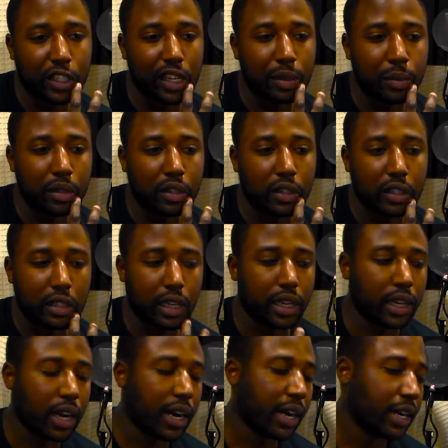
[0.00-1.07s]
of shaped me, because
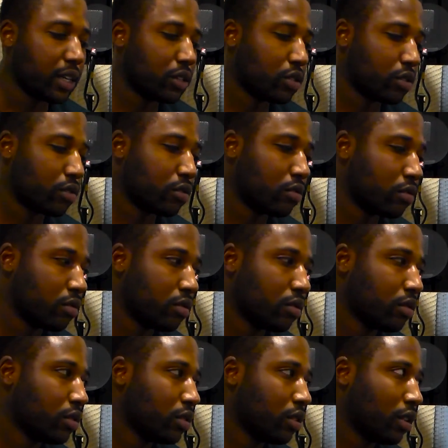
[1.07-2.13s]
like, all right, so
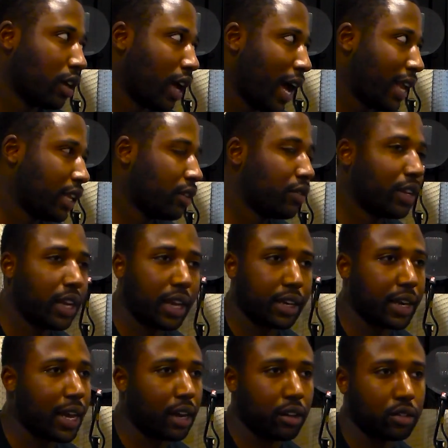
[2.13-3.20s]
I lived in
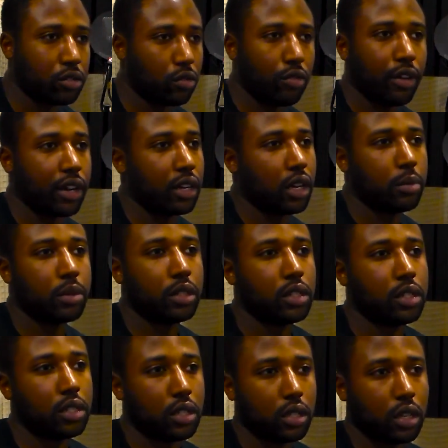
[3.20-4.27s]
like not so great
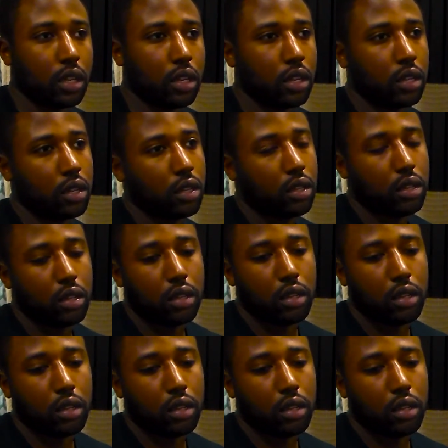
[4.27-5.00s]
neighborhoods as a kid,